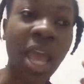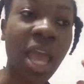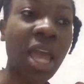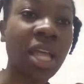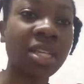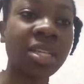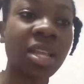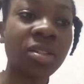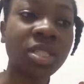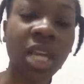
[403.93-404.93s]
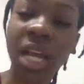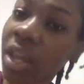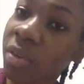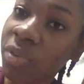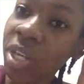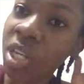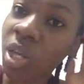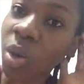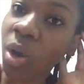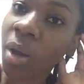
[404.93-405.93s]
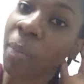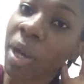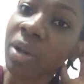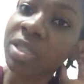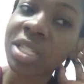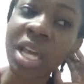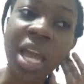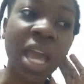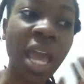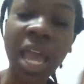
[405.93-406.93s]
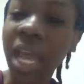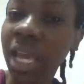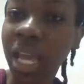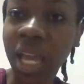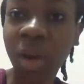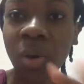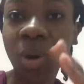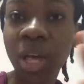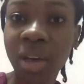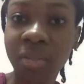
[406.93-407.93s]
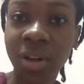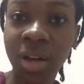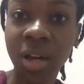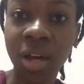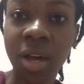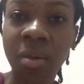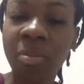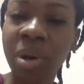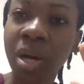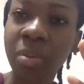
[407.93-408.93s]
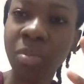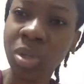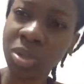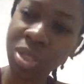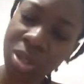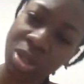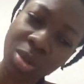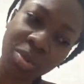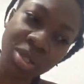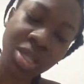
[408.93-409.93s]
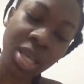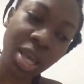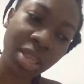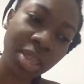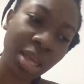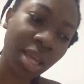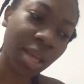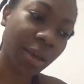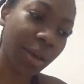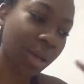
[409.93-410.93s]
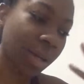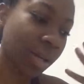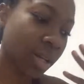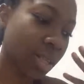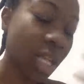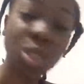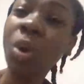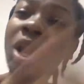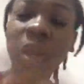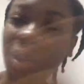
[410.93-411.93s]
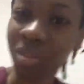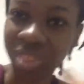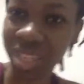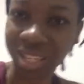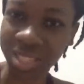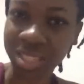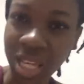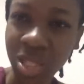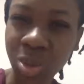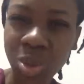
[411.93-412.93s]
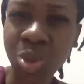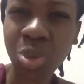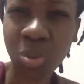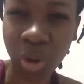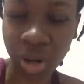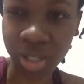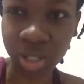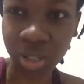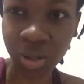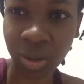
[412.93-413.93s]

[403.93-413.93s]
and they'll check out a video about hair care or whatever. But most YouTubers, they do a lot of things. They do too much,